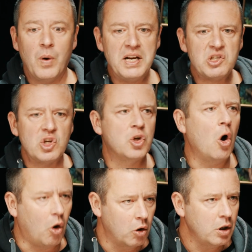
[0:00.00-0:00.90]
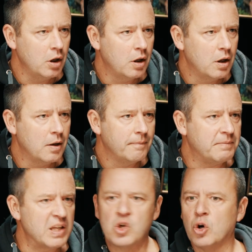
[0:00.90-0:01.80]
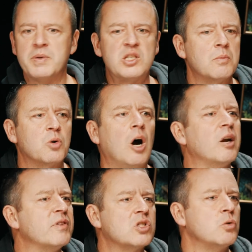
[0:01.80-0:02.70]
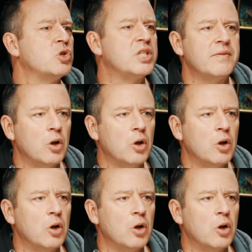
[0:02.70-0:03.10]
When it's a dog, there's got to be some kind of associative